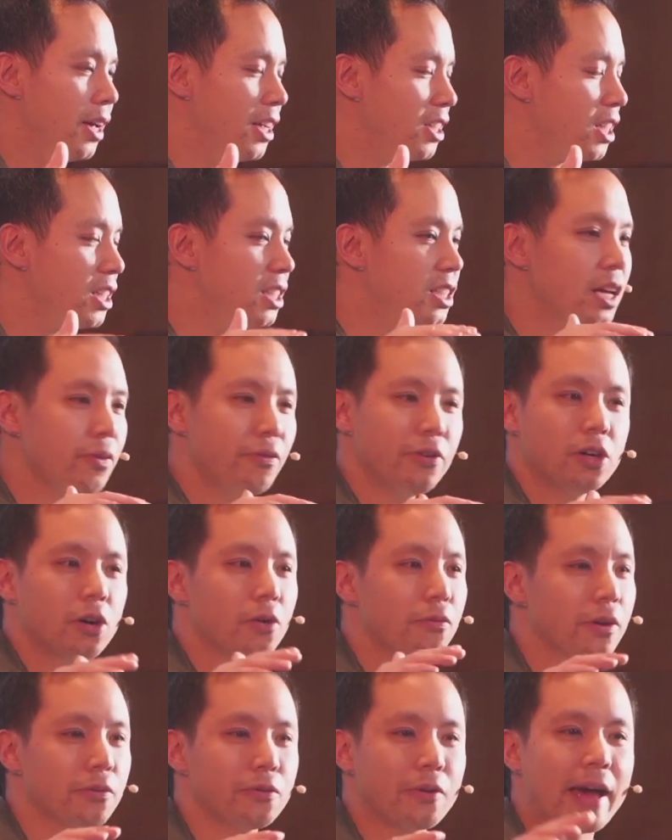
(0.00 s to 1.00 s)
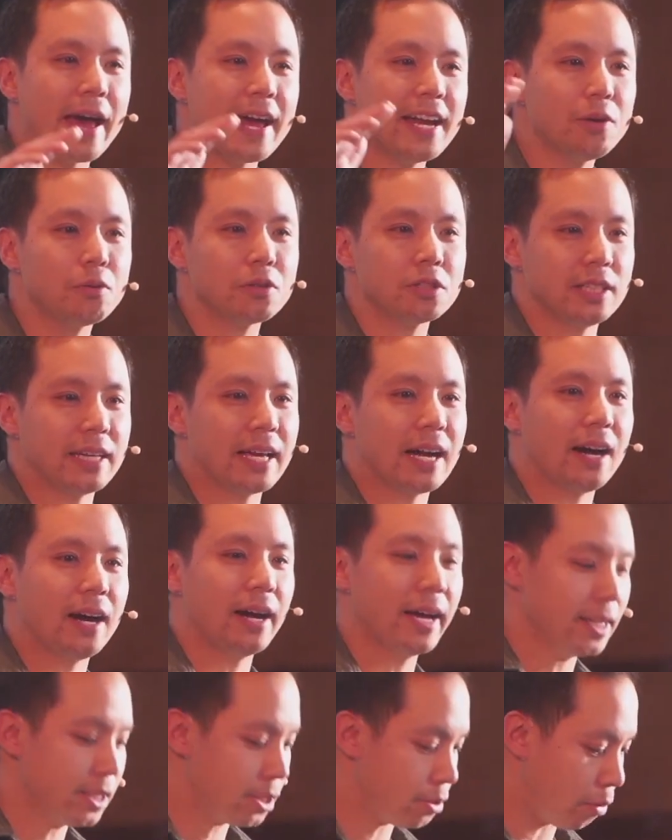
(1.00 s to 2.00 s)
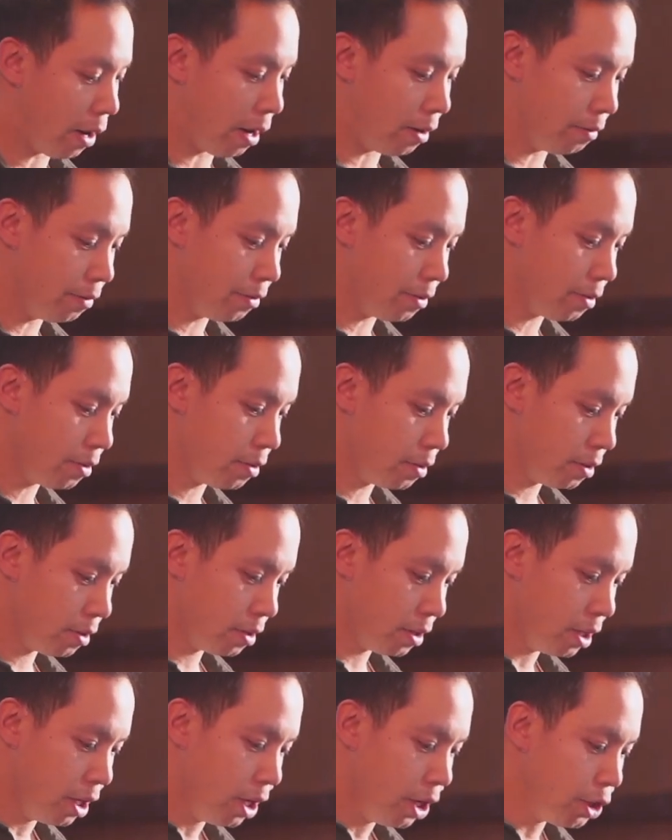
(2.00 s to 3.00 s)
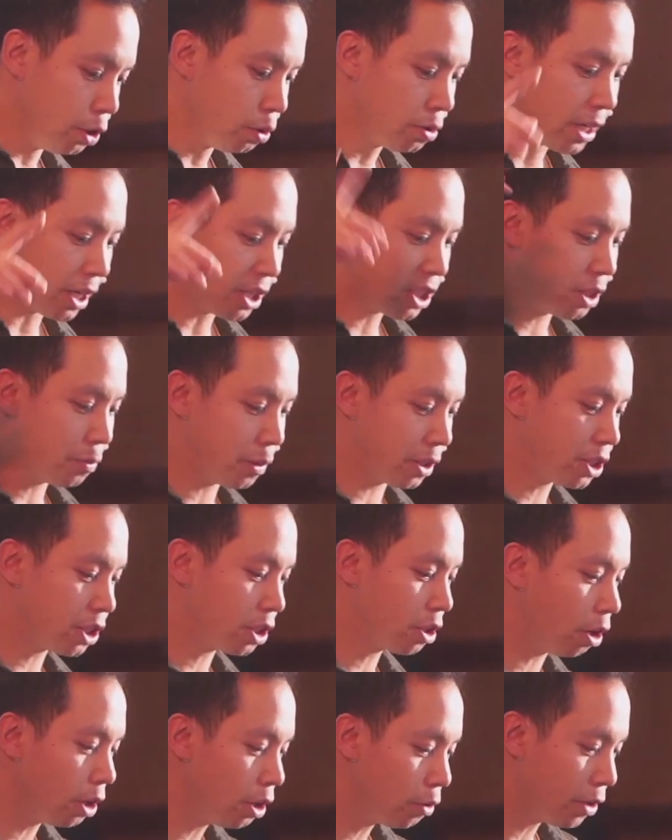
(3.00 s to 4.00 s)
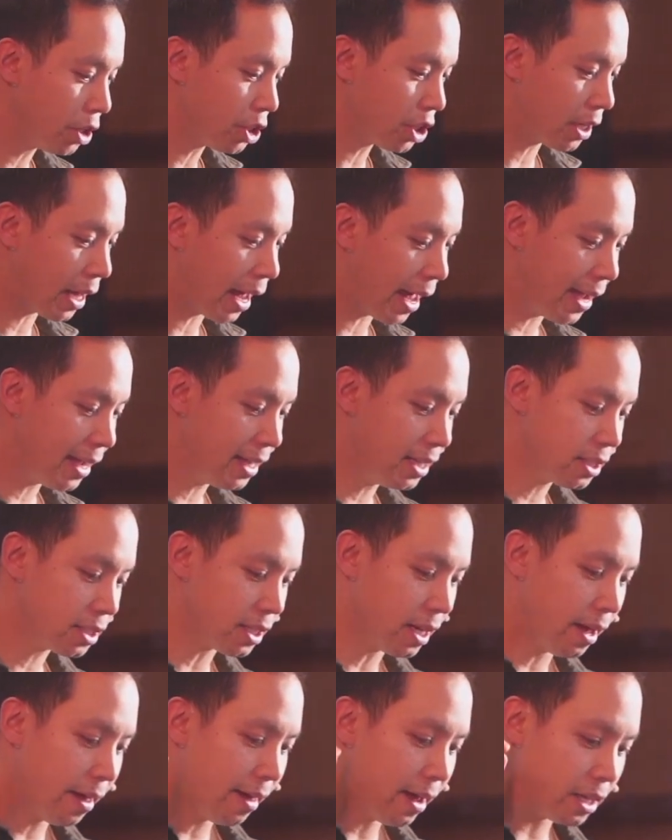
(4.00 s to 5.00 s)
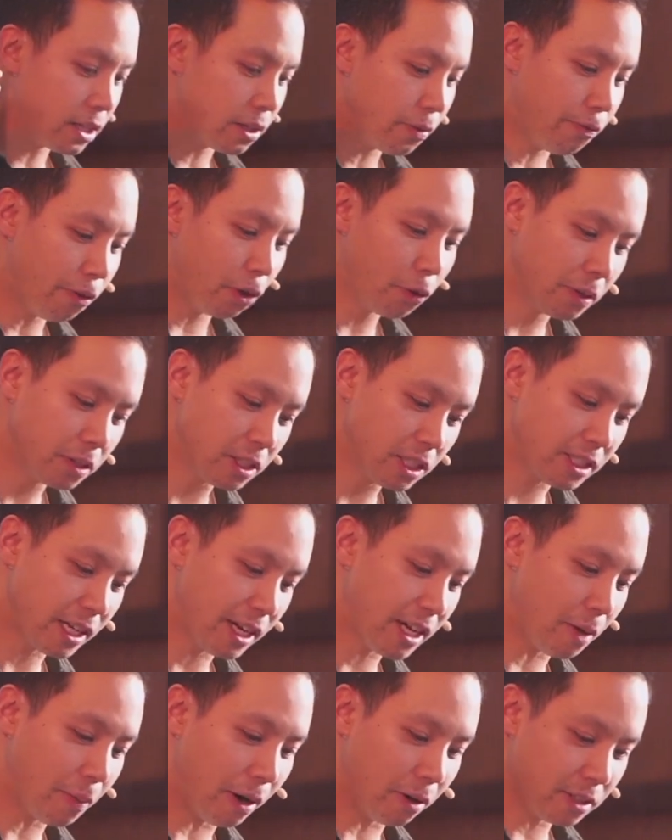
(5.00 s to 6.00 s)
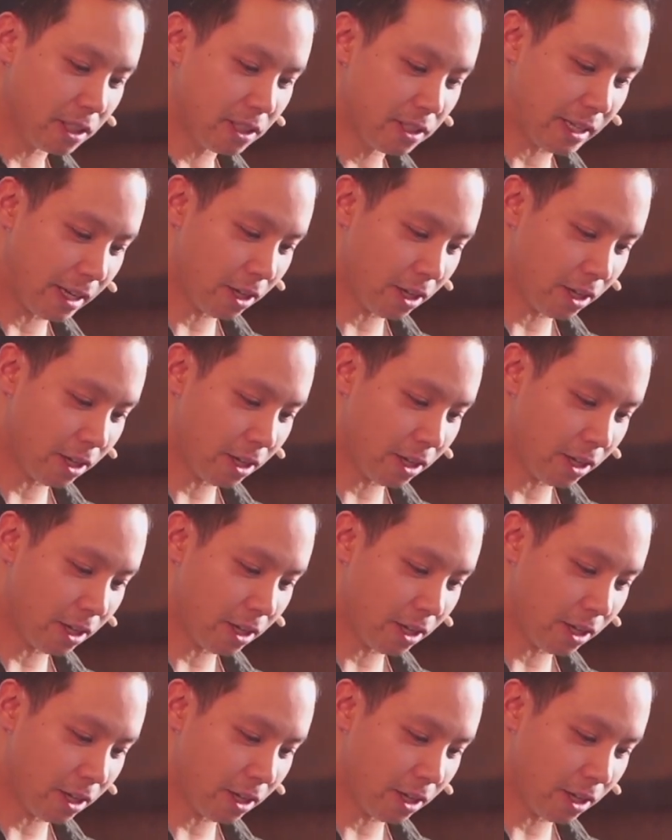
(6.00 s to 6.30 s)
it's a difficult thing for anyone to get our heads around. New Testament scholar Richard Hayes had the following to say about this